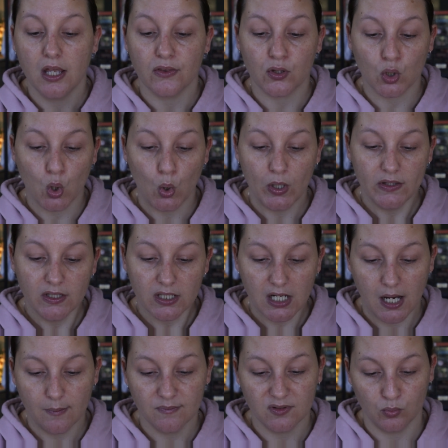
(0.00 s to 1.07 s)
The coin that
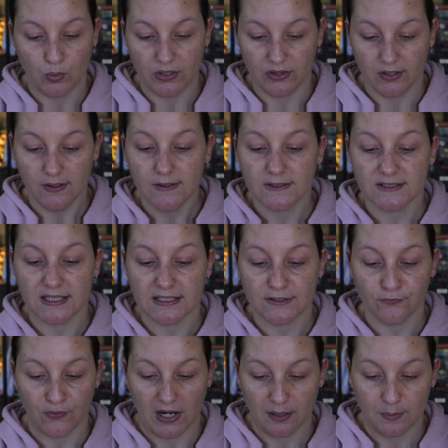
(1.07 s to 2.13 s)
comes with it says
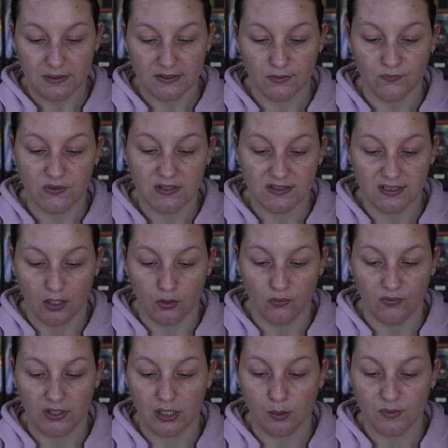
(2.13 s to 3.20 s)
Fragments of the
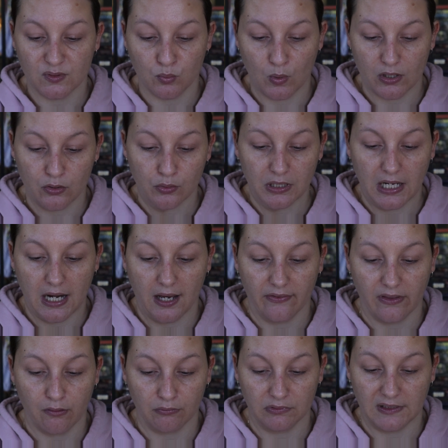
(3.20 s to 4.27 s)
Self, and I was wondering how
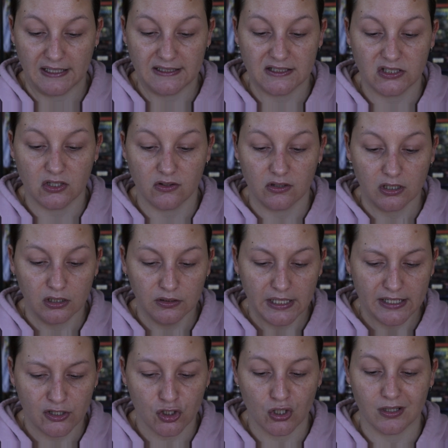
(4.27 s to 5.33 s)
that relates to the
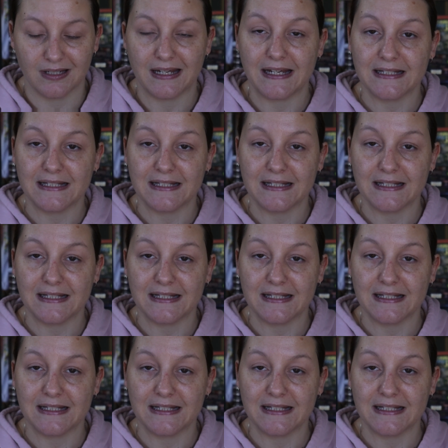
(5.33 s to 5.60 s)
collection.